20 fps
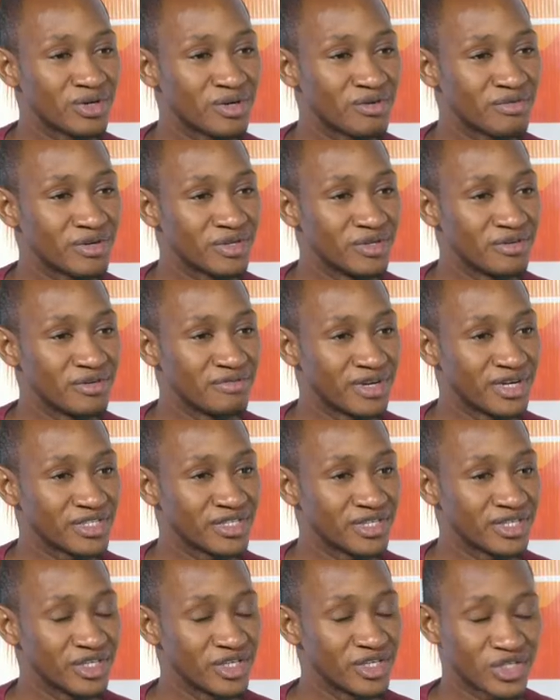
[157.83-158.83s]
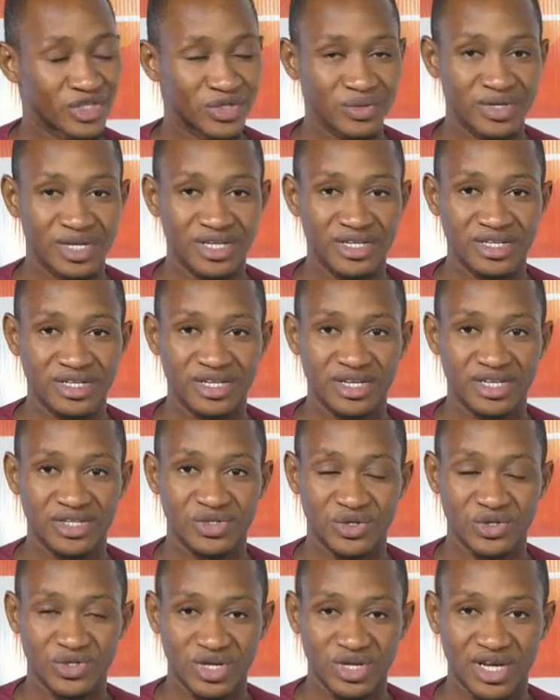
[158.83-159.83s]
of a university student in a
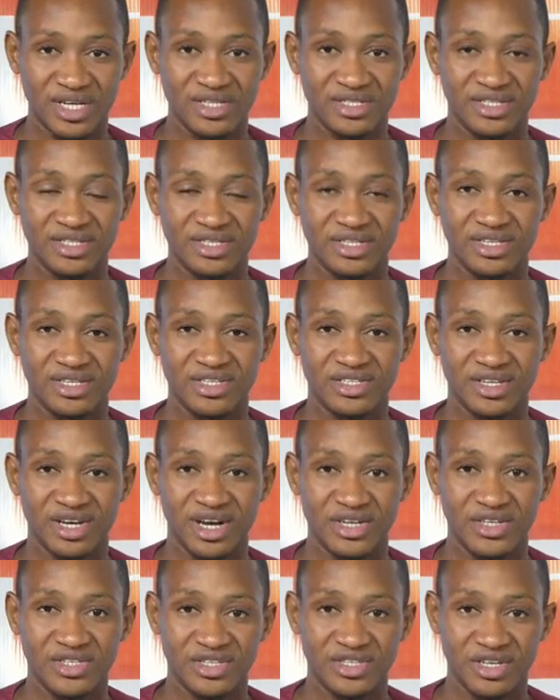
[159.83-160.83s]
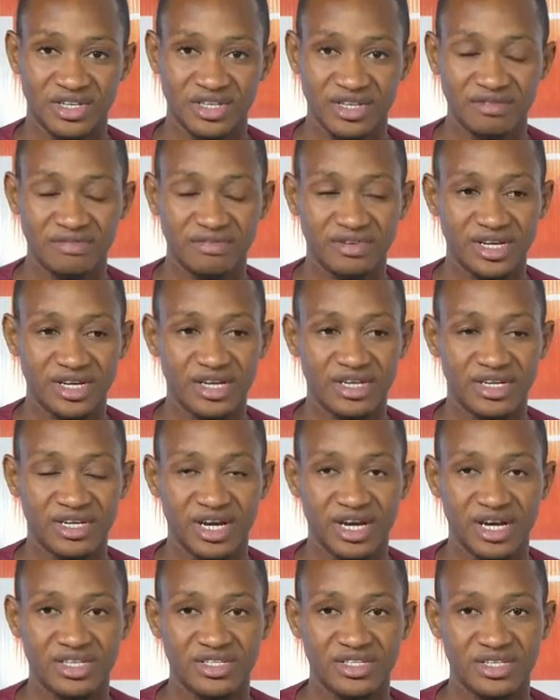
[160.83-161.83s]
society is as significant
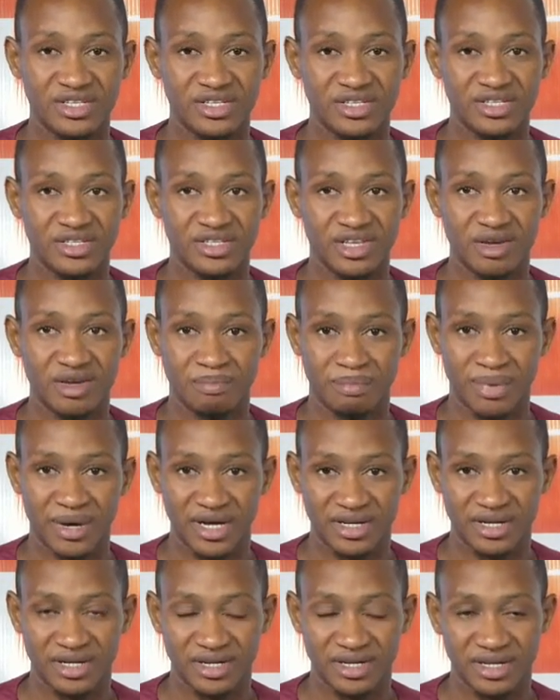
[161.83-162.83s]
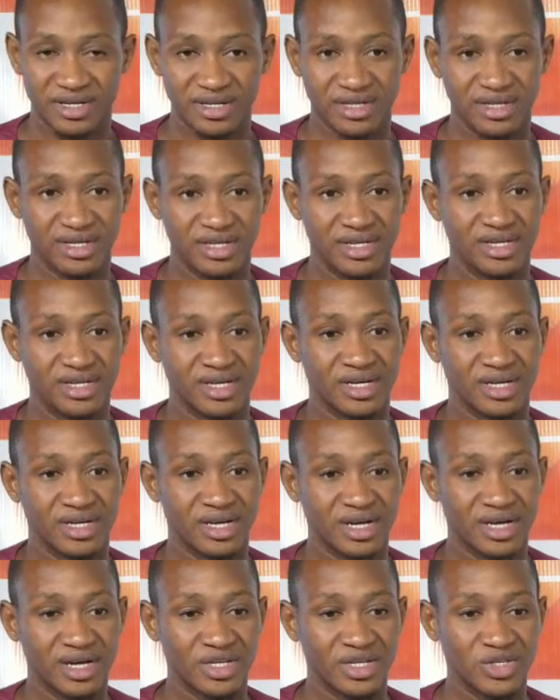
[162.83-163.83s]
as it is empirical.
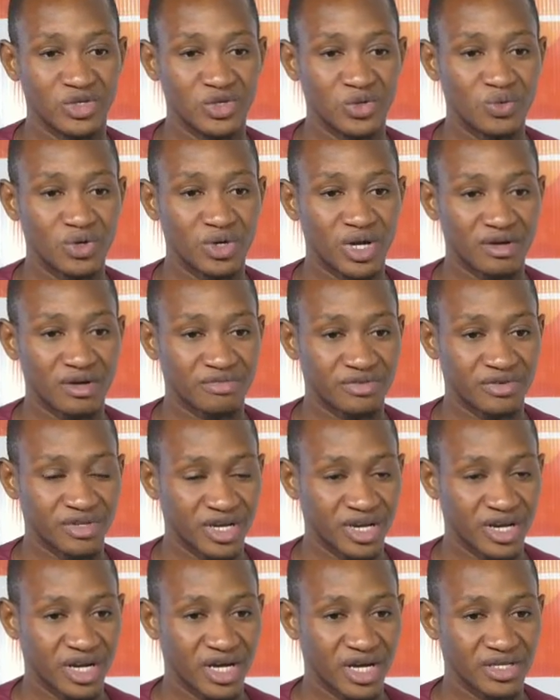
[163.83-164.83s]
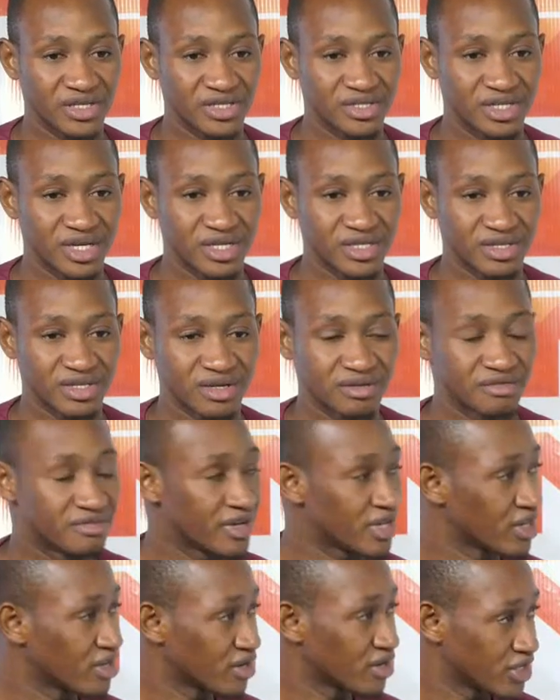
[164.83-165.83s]
You would have realized that
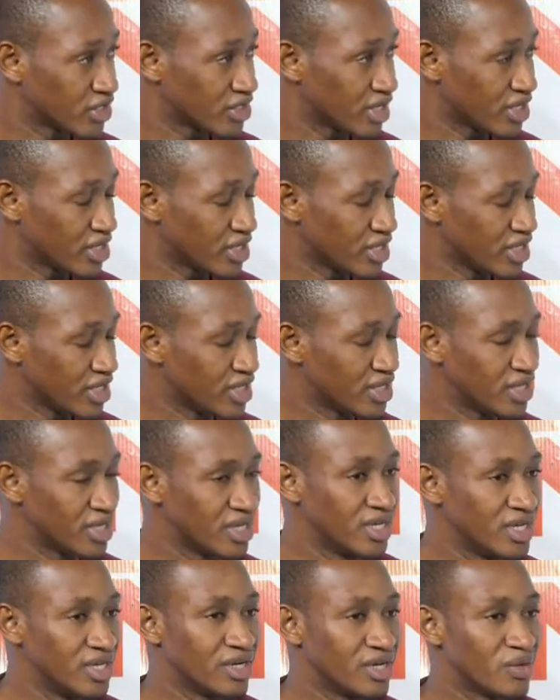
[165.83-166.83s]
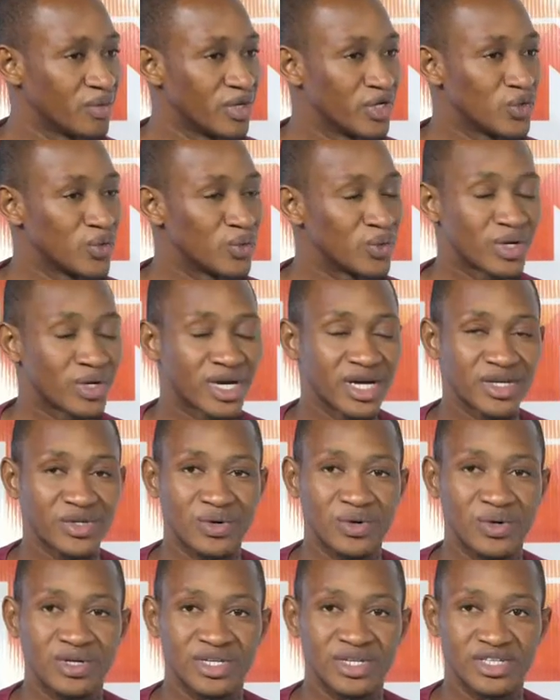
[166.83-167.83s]
very recently, when you look at
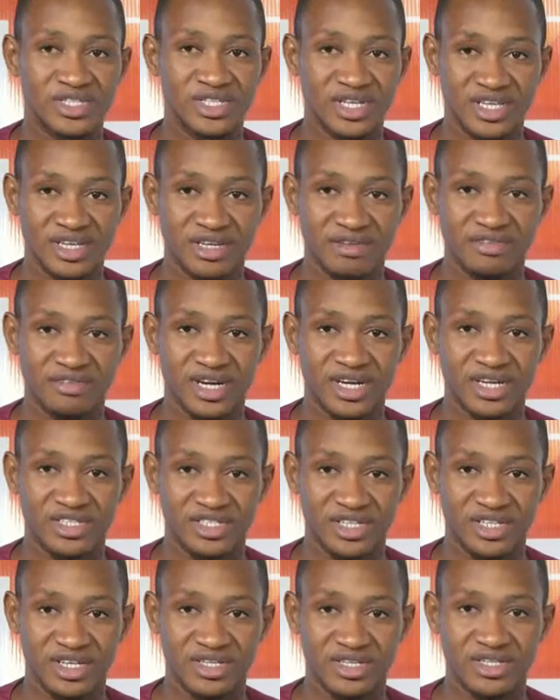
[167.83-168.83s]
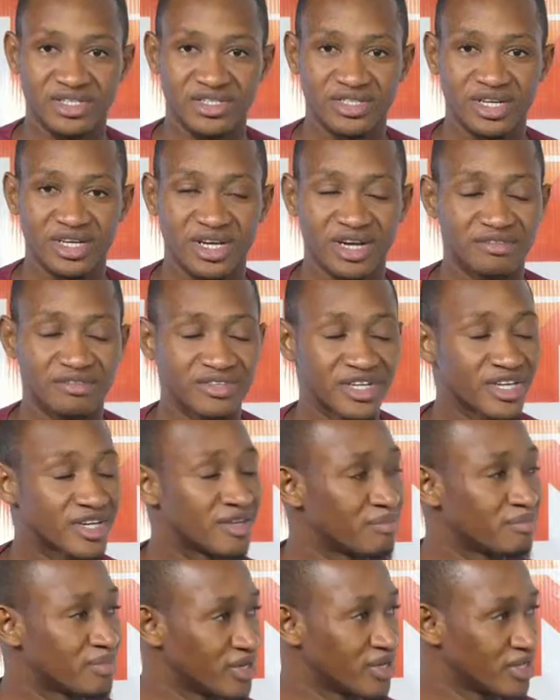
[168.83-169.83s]
all the significant changes that have
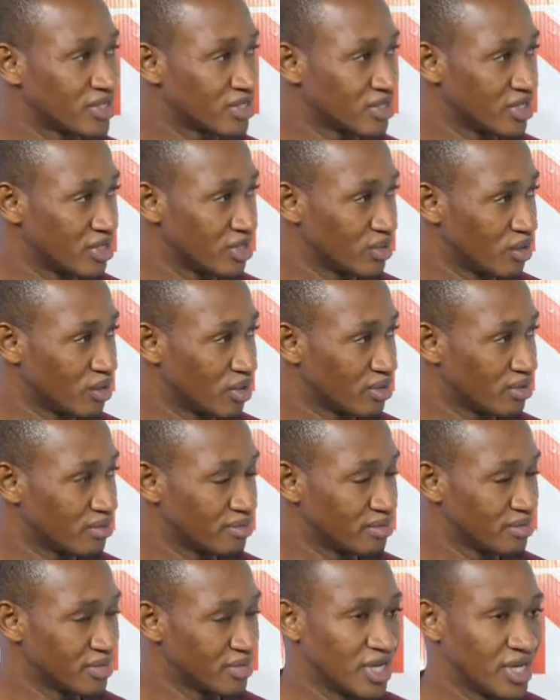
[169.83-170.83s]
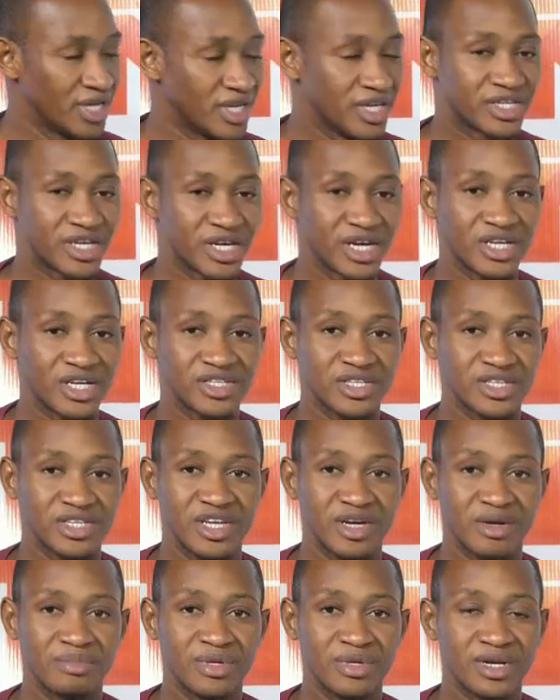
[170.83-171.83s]
taken place in the world, it has
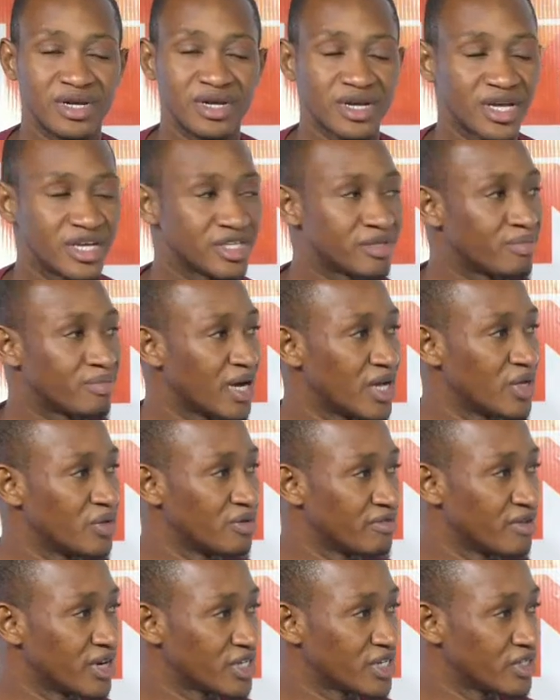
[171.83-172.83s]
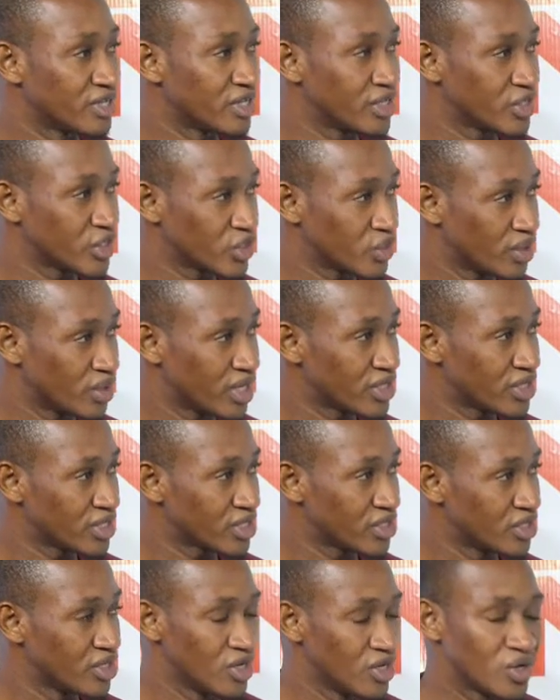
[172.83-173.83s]
either been led by university
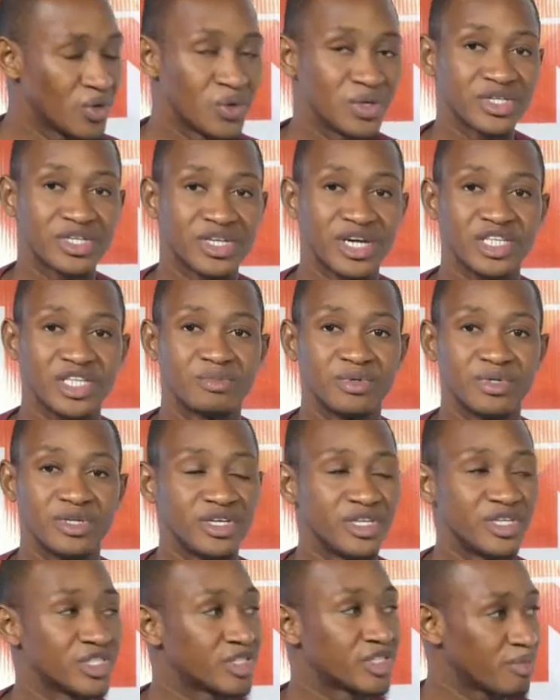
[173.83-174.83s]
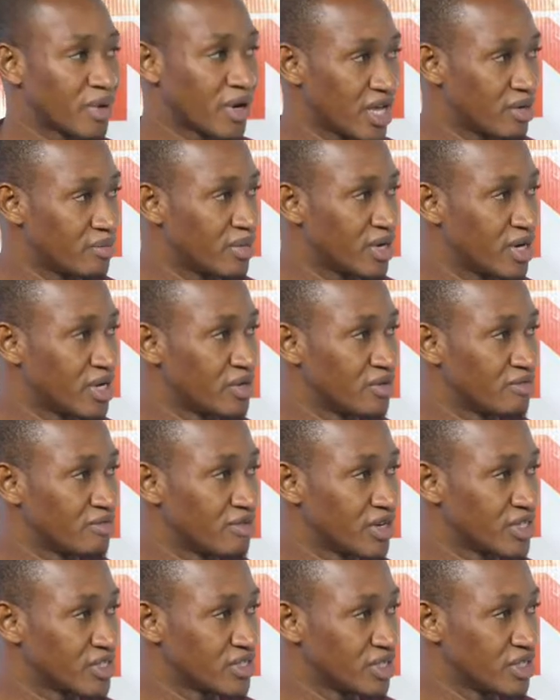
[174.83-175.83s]
students or it has been inspired by
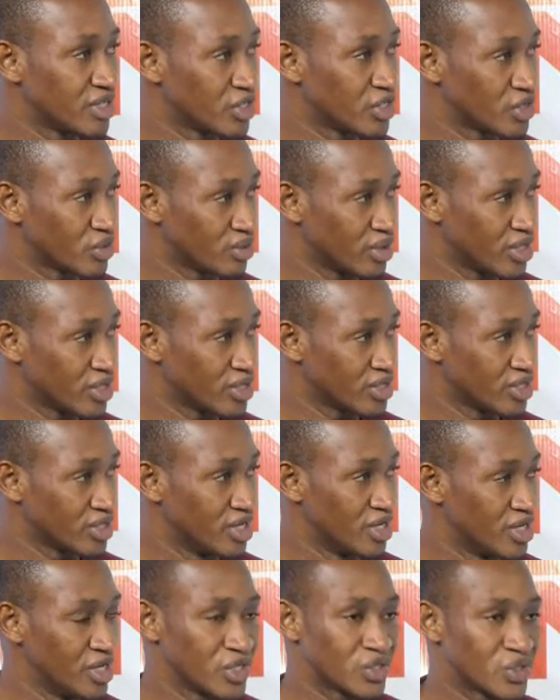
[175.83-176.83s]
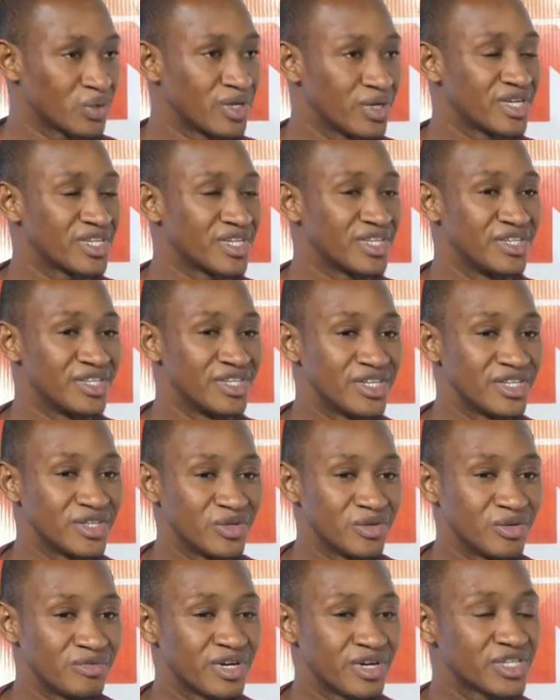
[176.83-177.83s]
university students. So that indeed
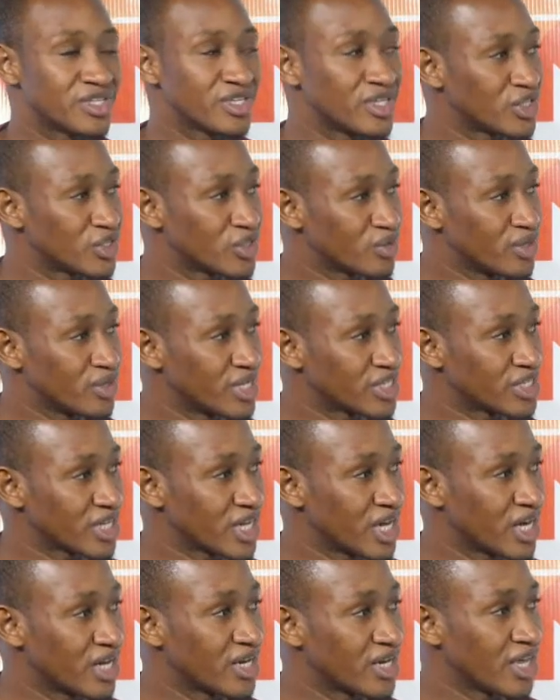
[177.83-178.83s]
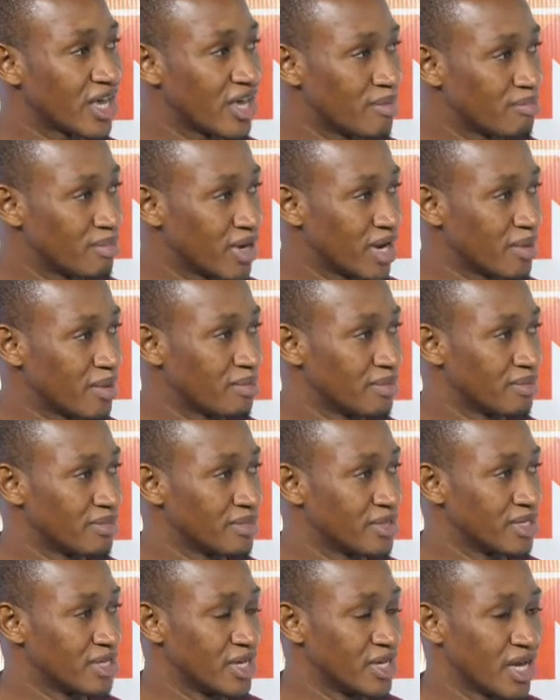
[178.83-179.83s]
university students are an
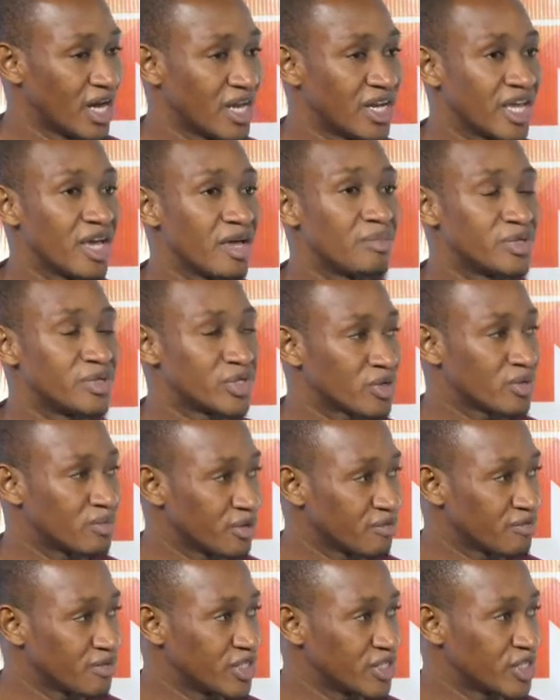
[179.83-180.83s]
emblem, an epitome of